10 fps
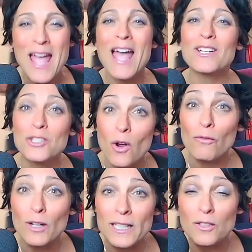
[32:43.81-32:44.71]
And don't
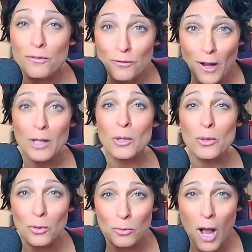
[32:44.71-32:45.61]
forget to follow
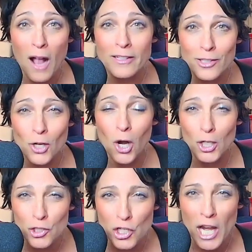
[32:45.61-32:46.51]
the
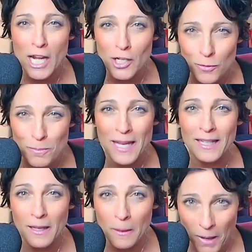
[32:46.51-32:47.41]
Rockstar Change
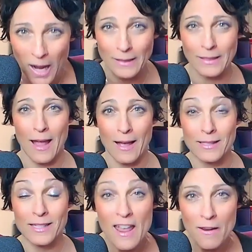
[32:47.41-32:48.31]
Making podcast.